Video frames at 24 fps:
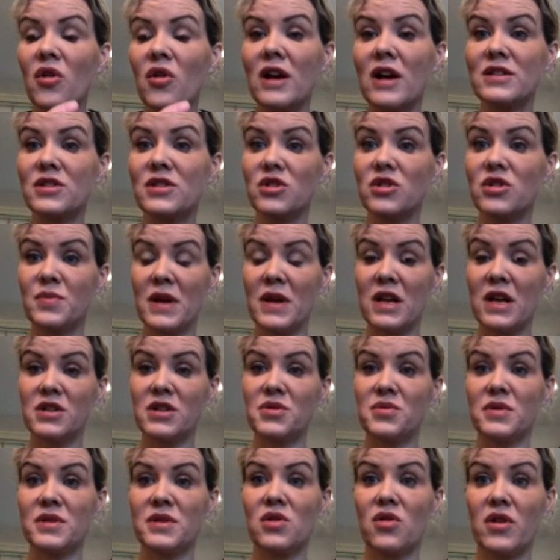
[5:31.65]
or as you're
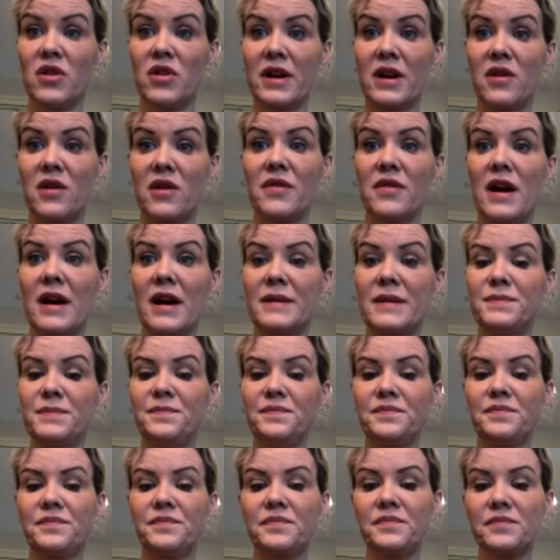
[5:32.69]
speaking to a surrogate online.